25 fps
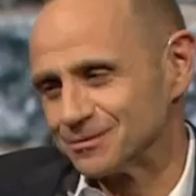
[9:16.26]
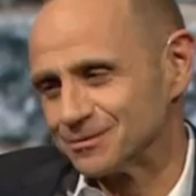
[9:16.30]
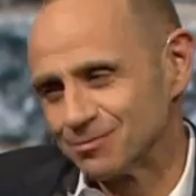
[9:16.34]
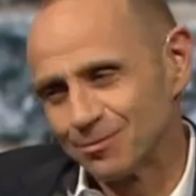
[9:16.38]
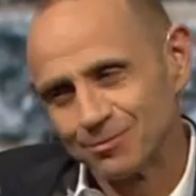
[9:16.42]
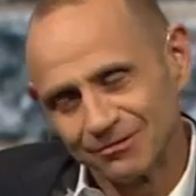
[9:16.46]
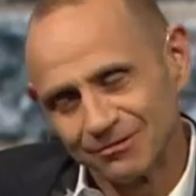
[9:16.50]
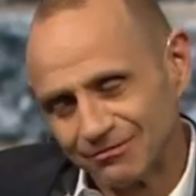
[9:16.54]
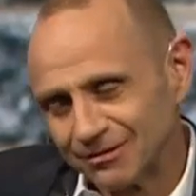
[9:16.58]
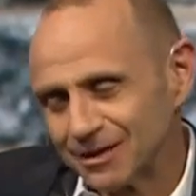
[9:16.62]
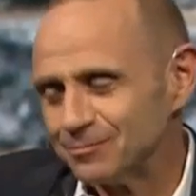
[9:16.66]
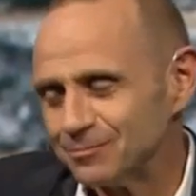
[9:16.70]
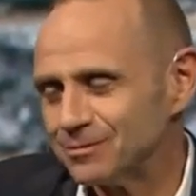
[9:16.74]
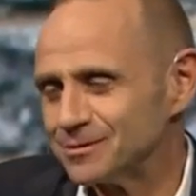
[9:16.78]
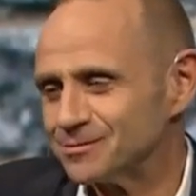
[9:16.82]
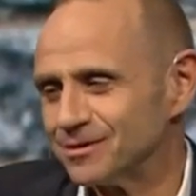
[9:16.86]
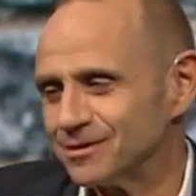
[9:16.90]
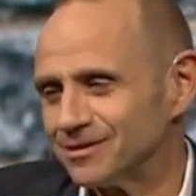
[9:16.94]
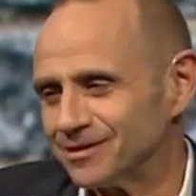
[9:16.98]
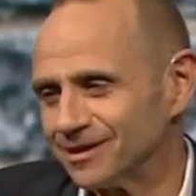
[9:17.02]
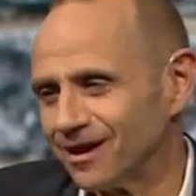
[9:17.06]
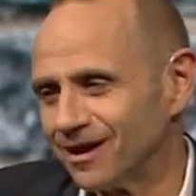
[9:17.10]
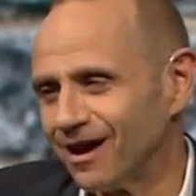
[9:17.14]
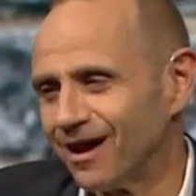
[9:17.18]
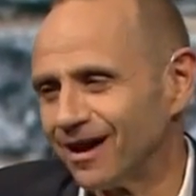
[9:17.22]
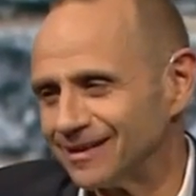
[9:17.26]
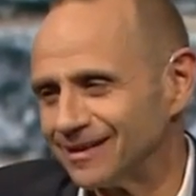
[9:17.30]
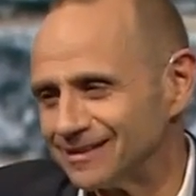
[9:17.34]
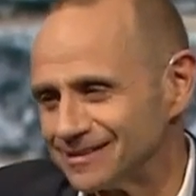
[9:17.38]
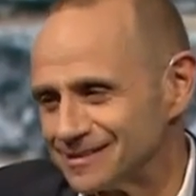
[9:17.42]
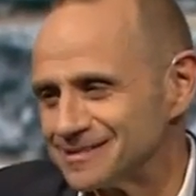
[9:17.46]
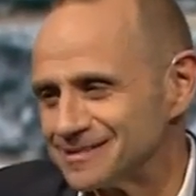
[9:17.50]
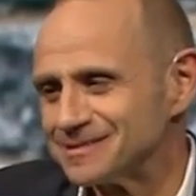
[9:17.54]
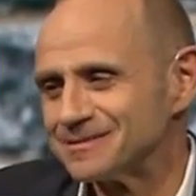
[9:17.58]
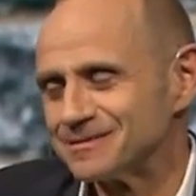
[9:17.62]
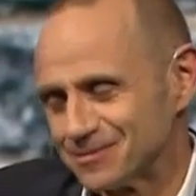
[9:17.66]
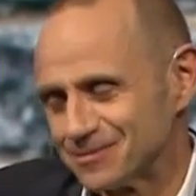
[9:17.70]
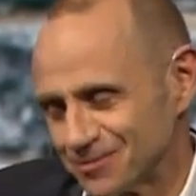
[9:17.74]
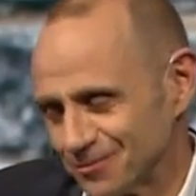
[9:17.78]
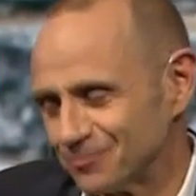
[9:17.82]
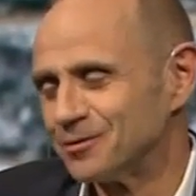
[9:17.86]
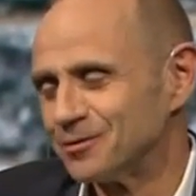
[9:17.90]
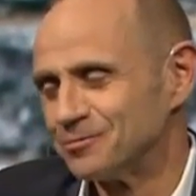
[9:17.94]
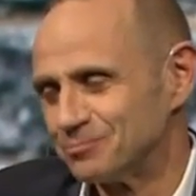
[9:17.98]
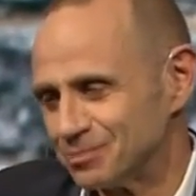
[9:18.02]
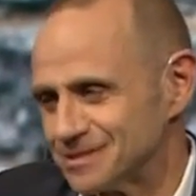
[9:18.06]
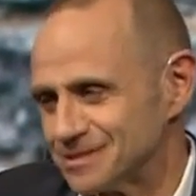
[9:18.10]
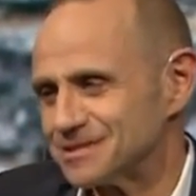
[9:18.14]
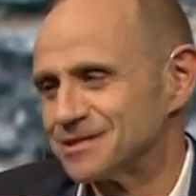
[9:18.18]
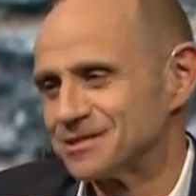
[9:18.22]
when we read between the lines, would
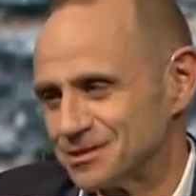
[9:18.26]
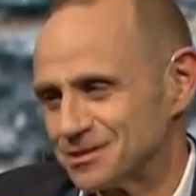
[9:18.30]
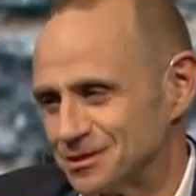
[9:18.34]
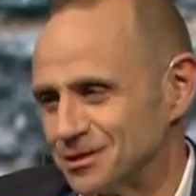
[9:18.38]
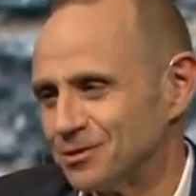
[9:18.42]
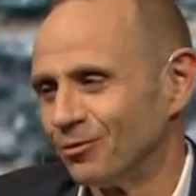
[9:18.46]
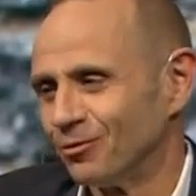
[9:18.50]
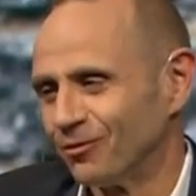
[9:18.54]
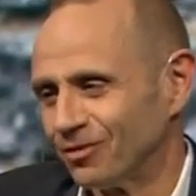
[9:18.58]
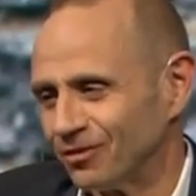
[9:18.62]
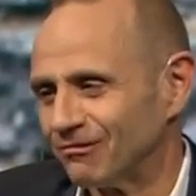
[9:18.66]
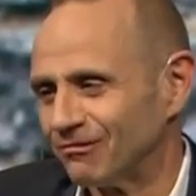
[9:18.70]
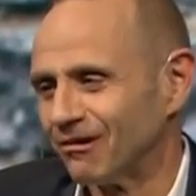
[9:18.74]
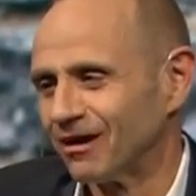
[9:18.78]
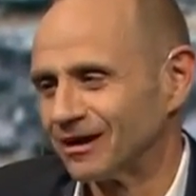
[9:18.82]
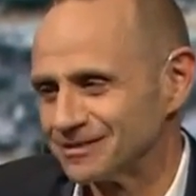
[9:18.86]
position you on the right